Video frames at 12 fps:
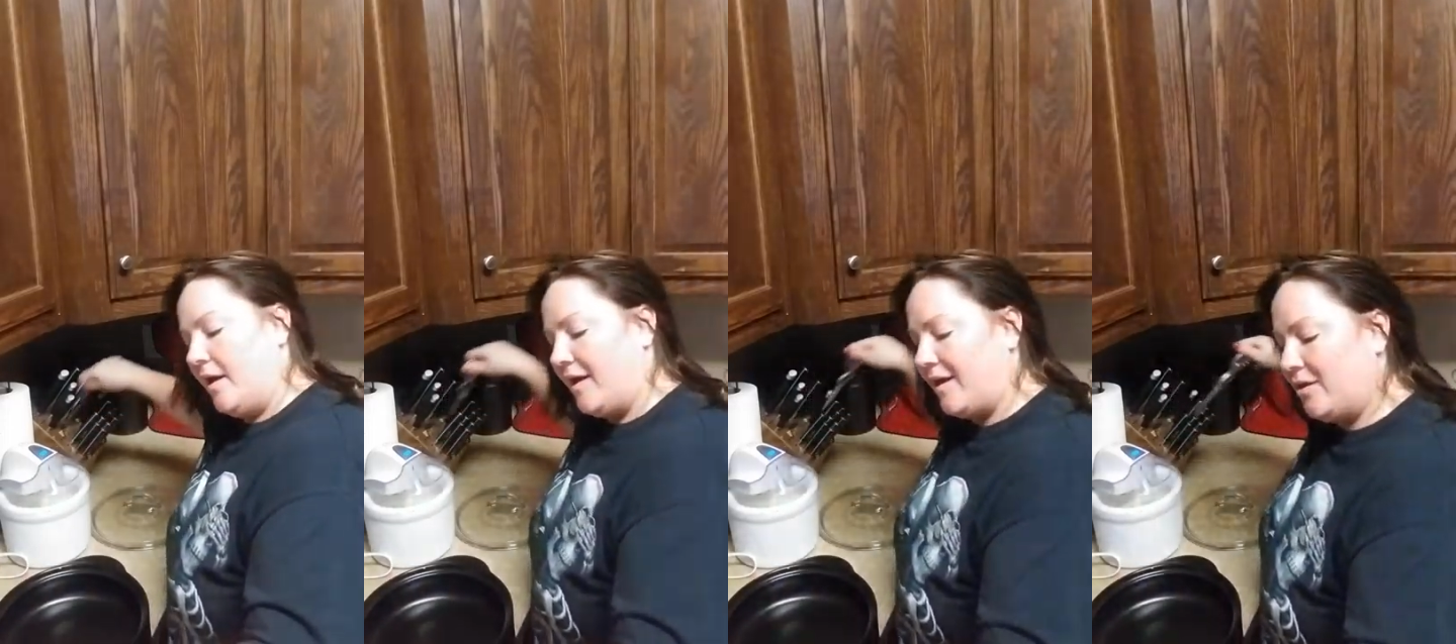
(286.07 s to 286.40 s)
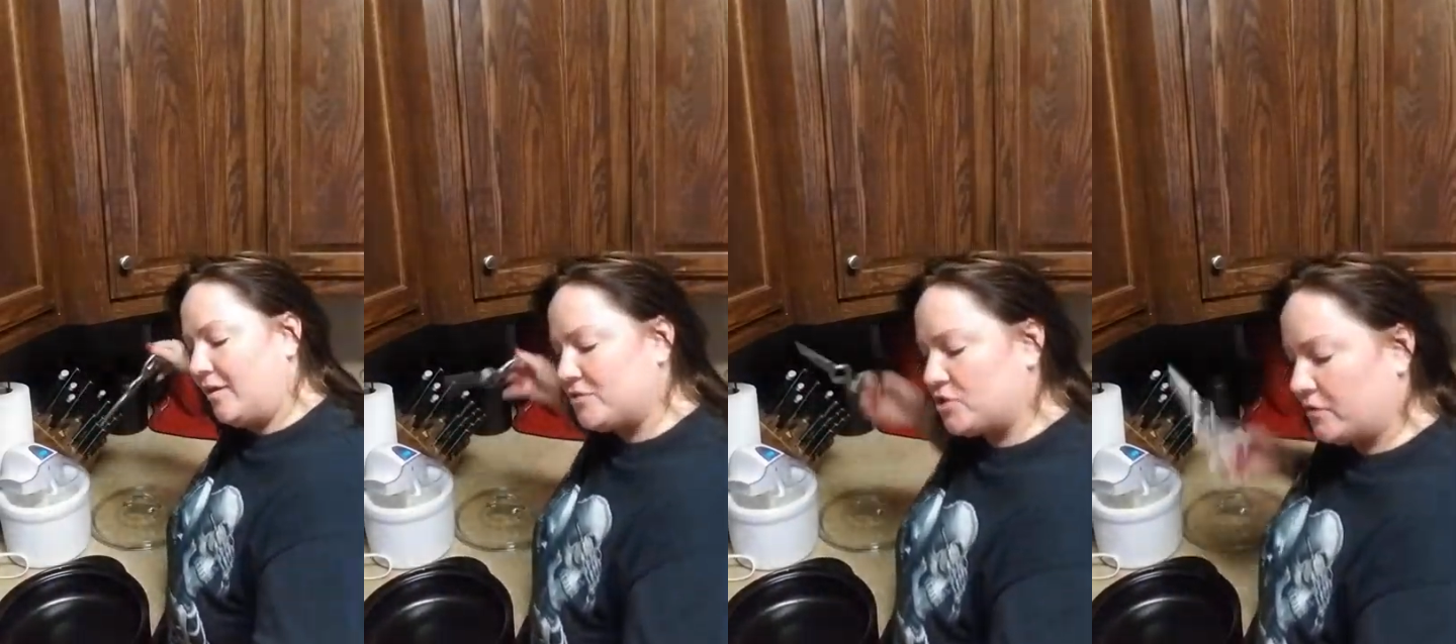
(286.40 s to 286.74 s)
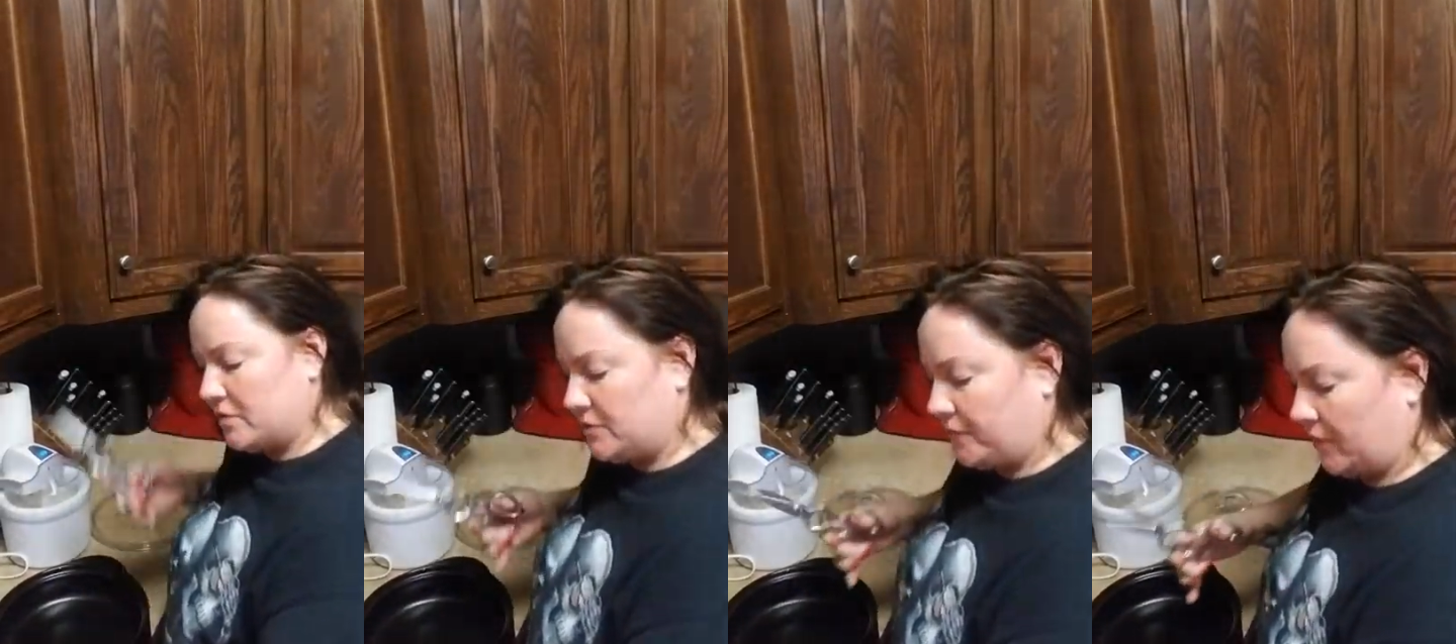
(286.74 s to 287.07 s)
I know I've shown
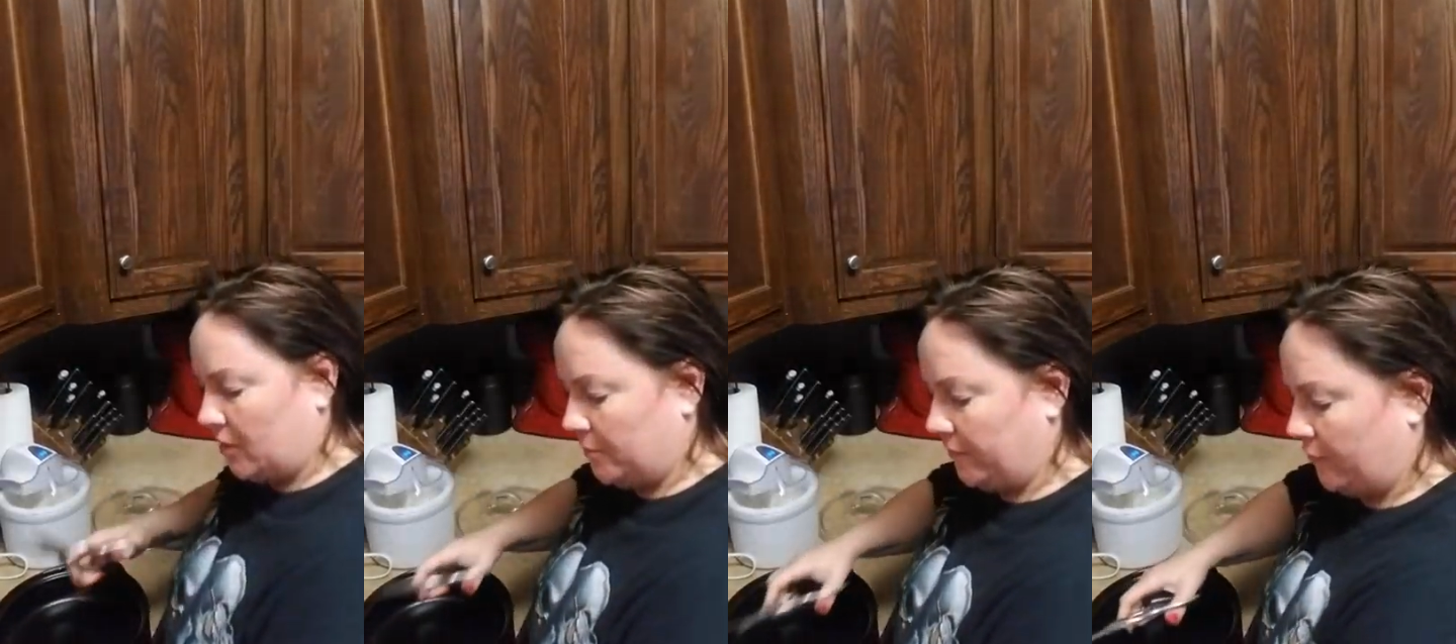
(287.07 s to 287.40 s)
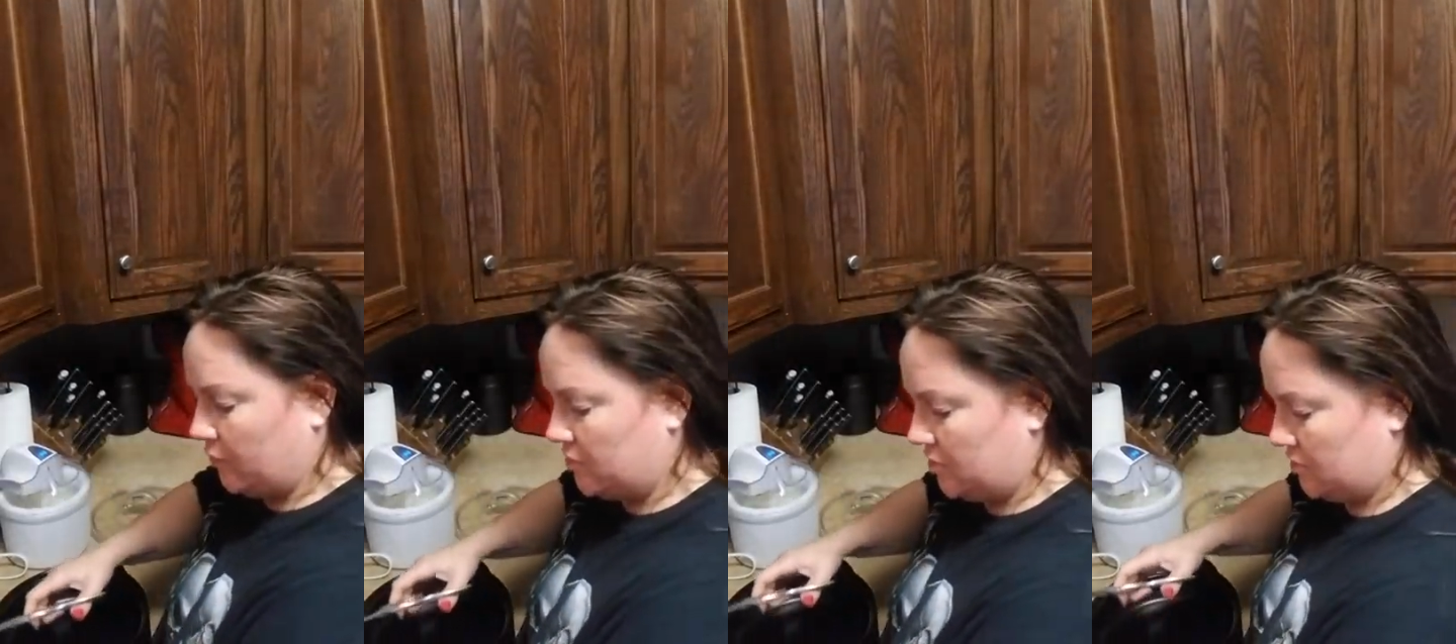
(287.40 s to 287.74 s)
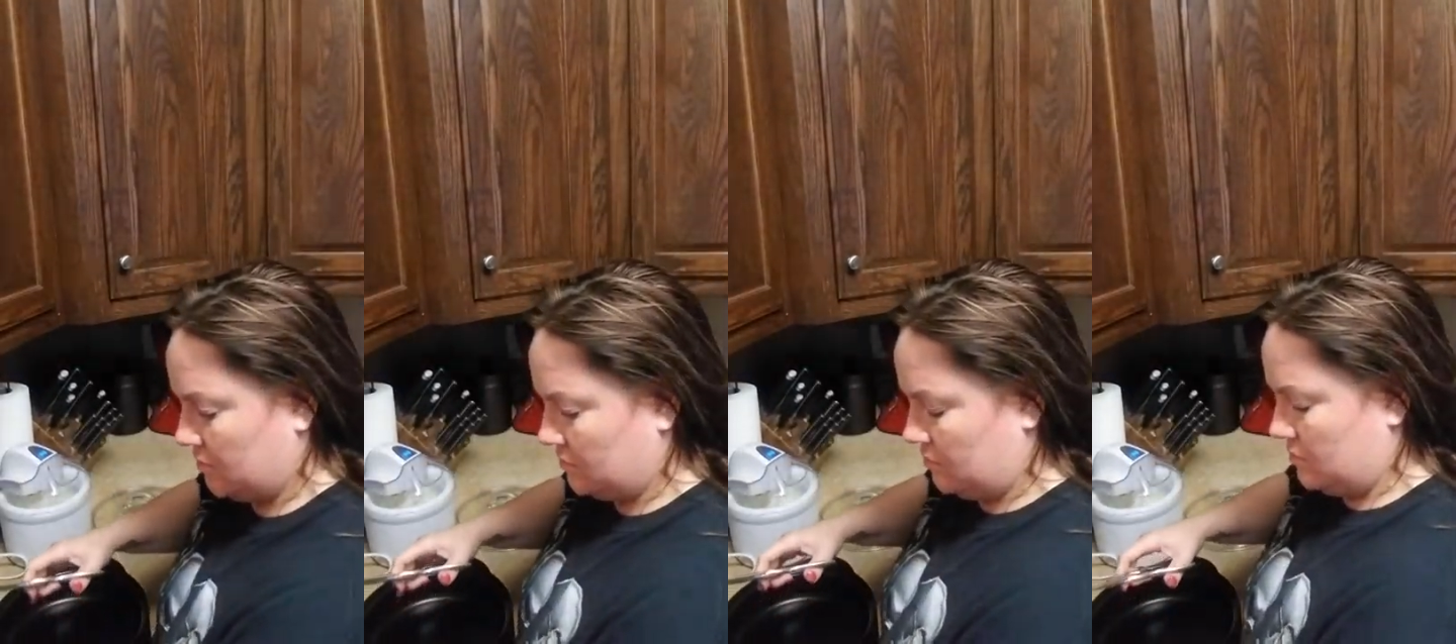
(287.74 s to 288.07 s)
this video before too.